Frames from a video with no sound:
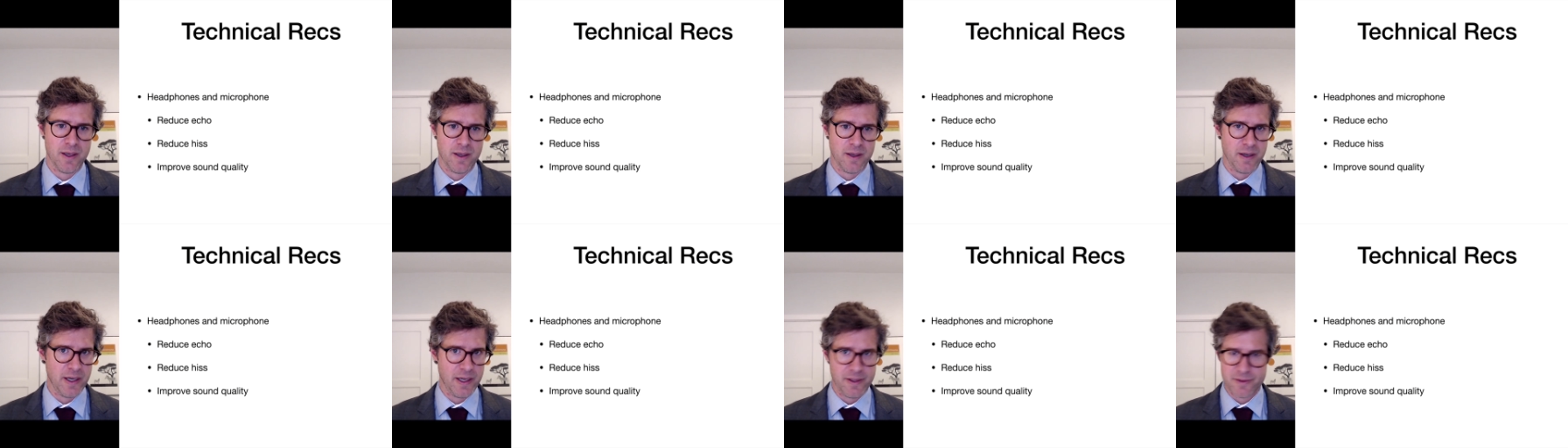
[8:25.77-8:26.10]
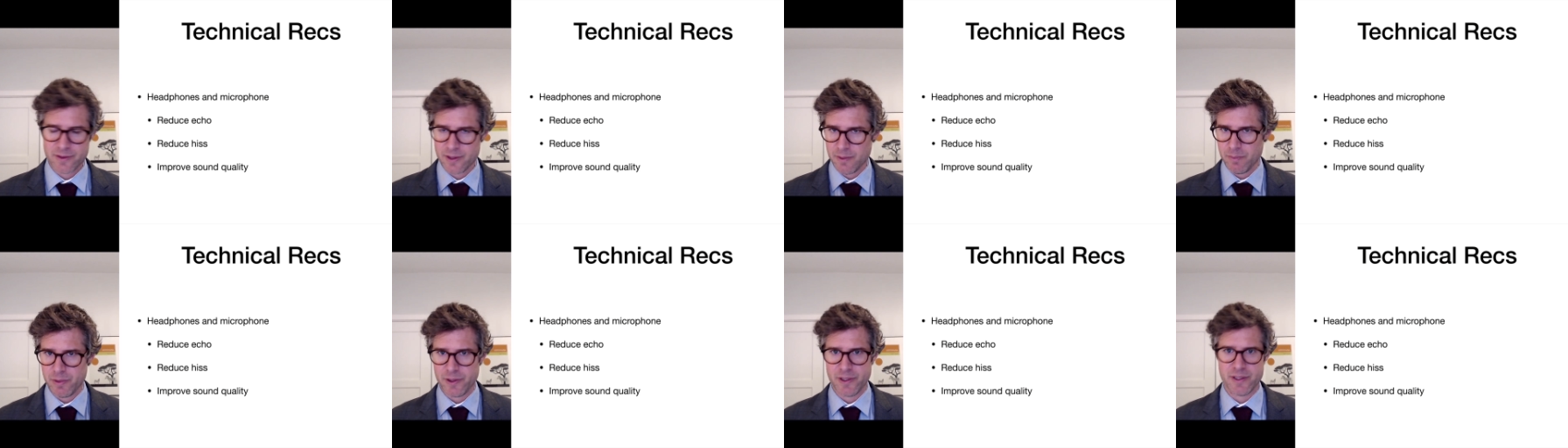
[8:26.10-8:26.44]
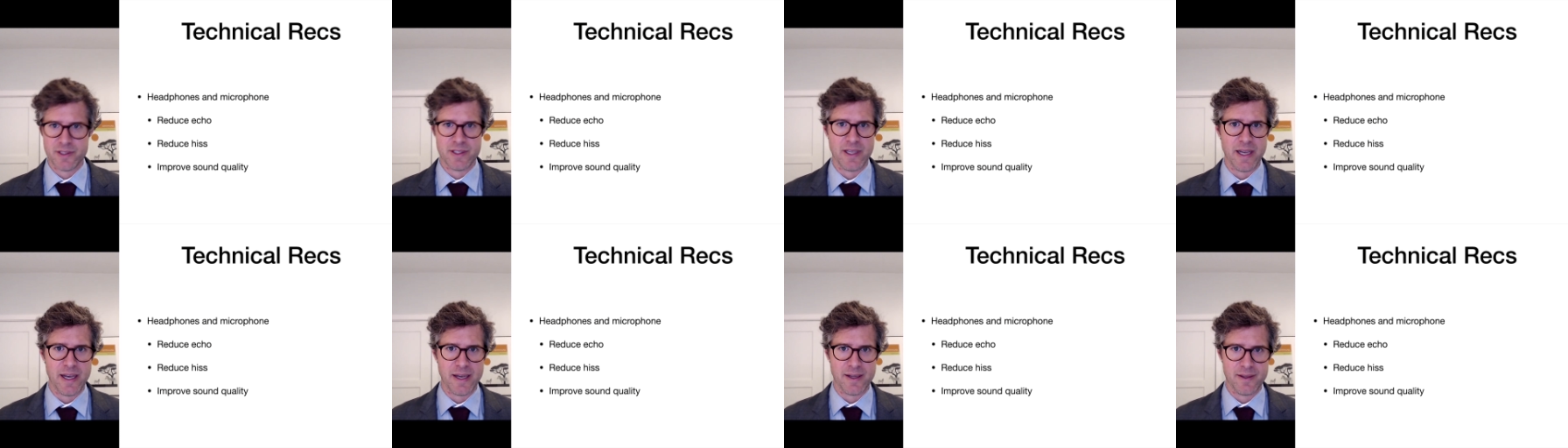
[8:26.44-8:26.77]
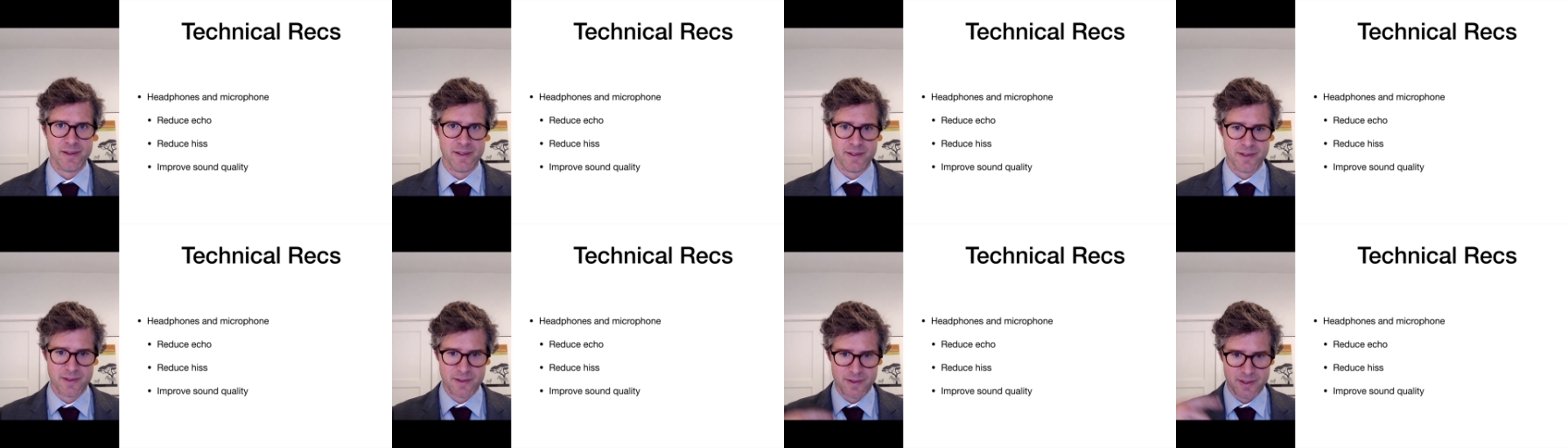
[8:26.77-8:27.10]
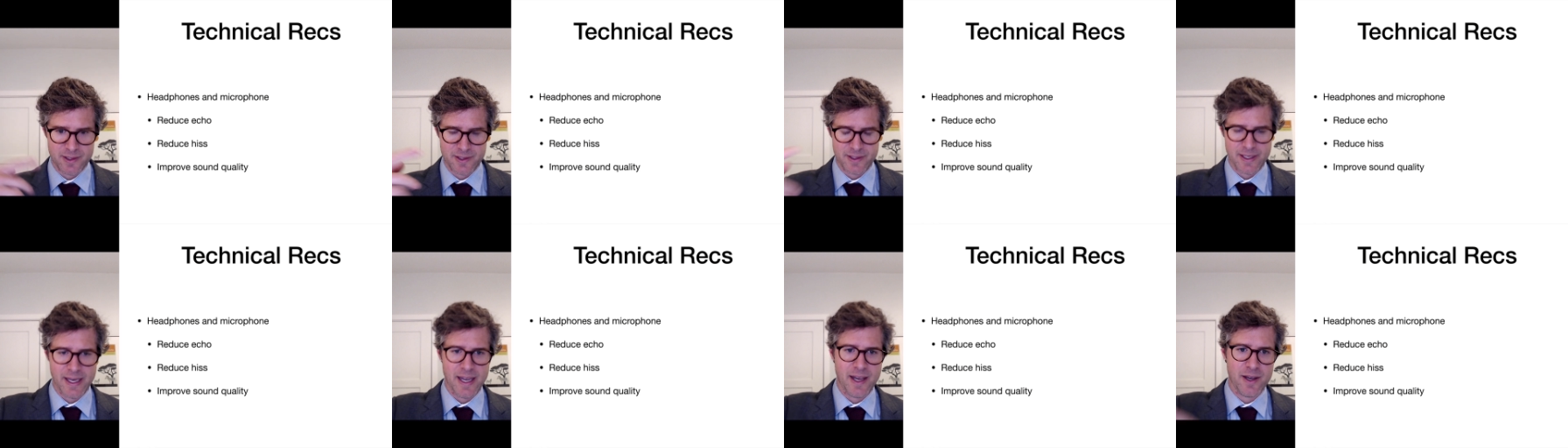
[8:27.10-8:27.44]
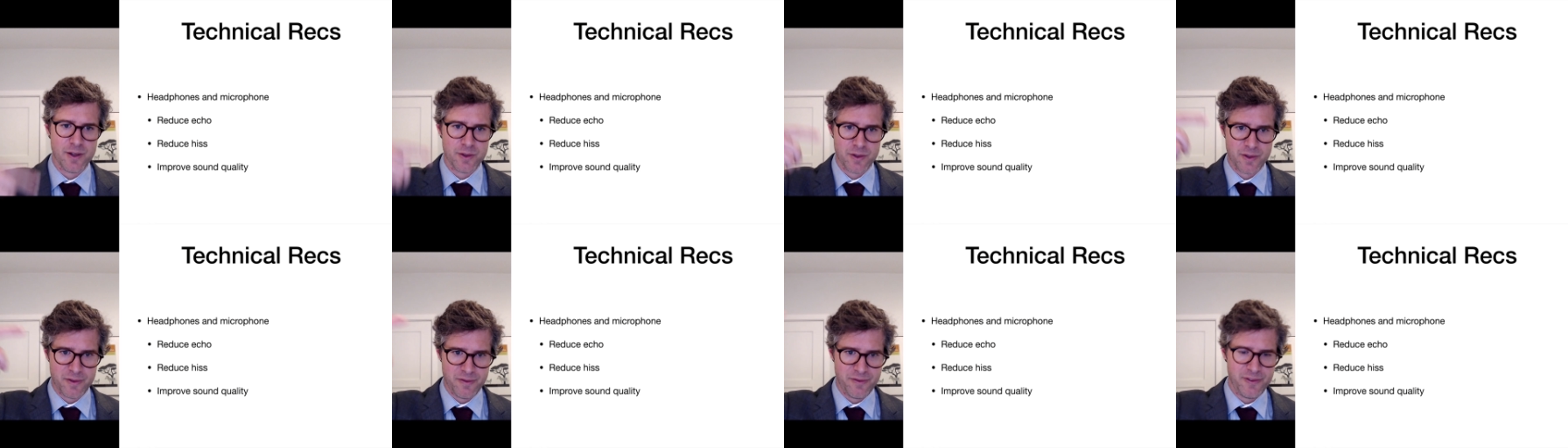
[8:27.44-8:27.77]
All right, simple as that. It's the
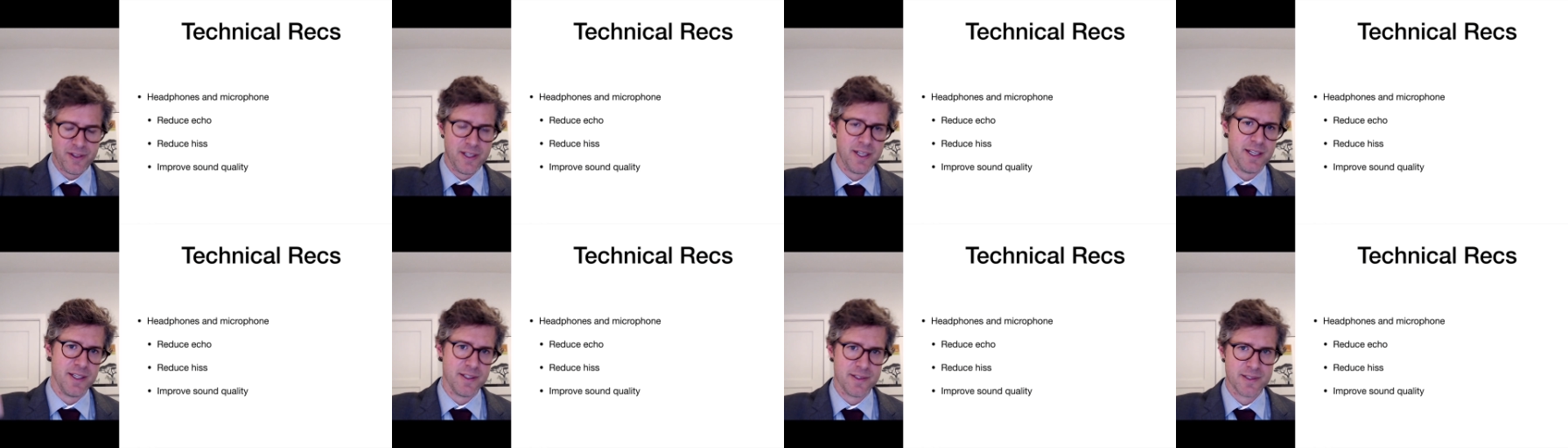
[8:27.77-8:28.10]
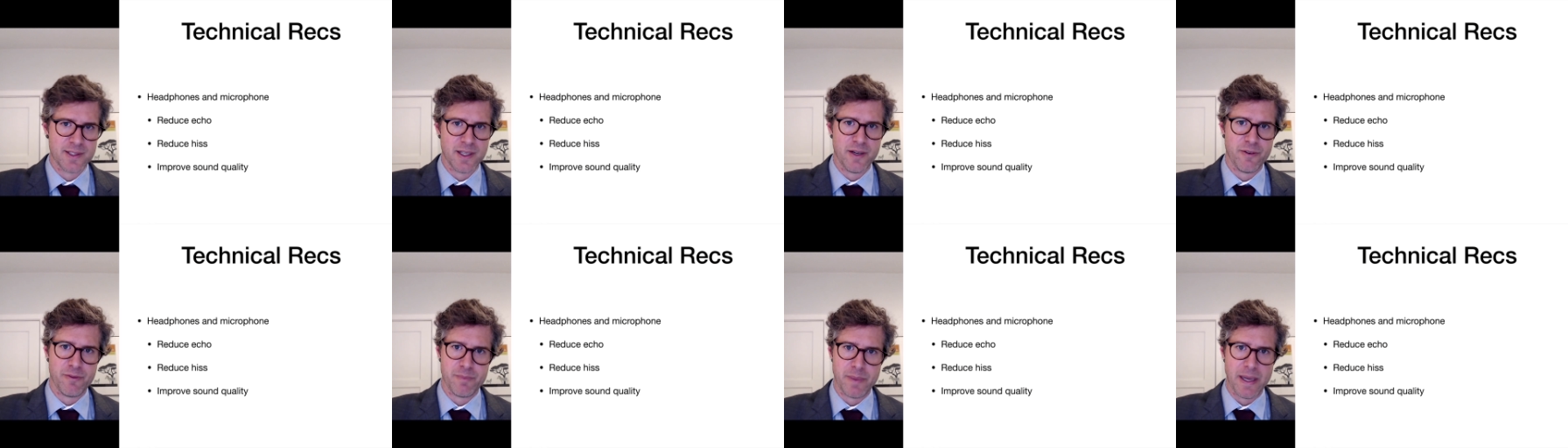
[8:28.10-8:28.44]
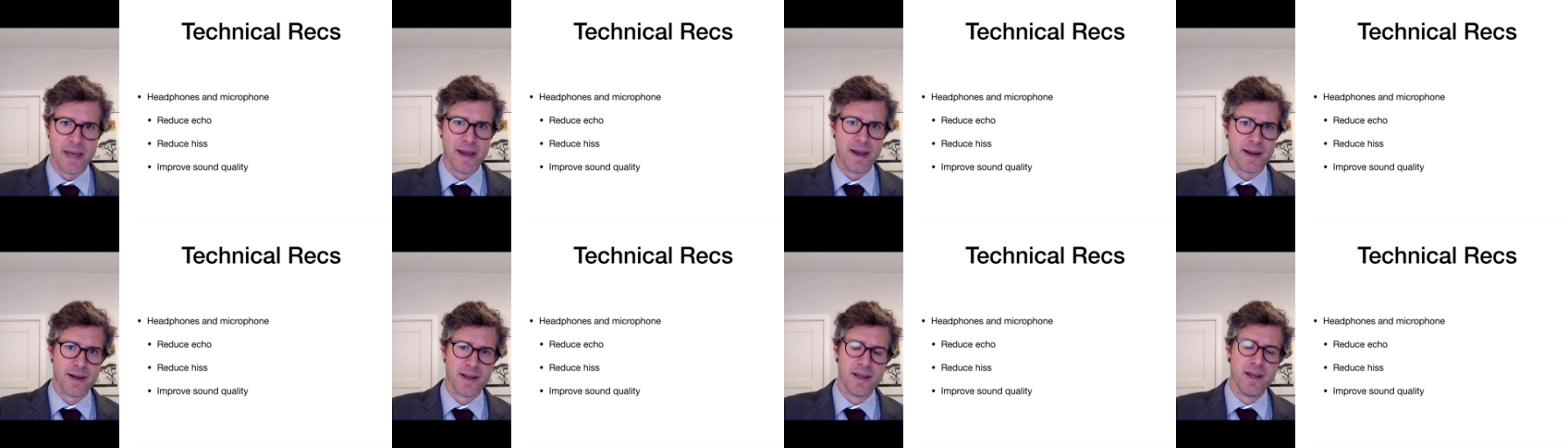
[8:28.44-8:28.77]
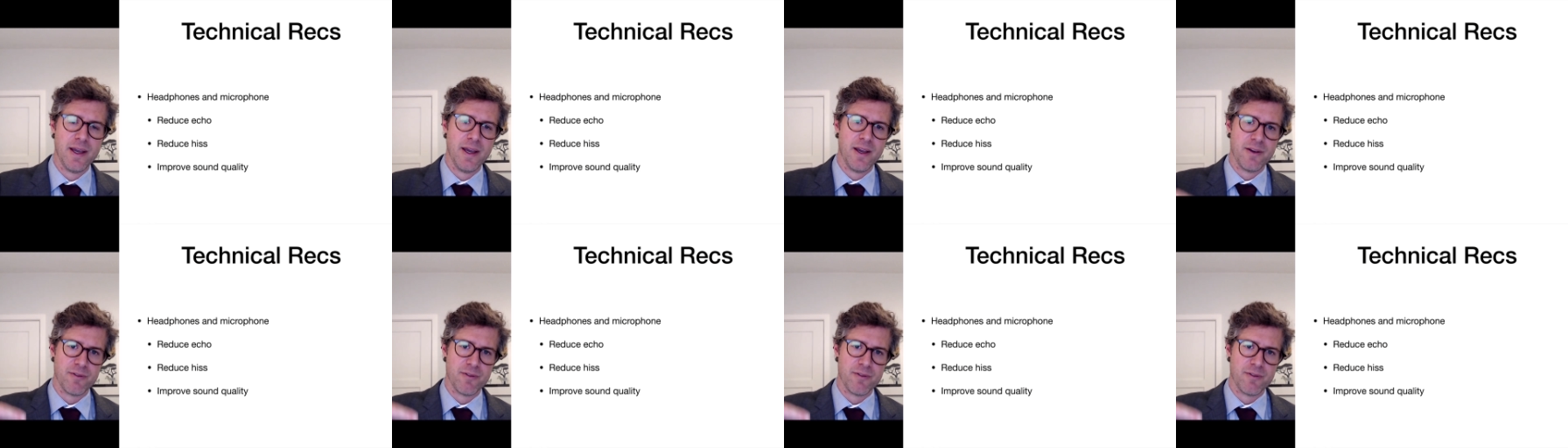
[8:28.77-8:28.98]
sound feeding itself back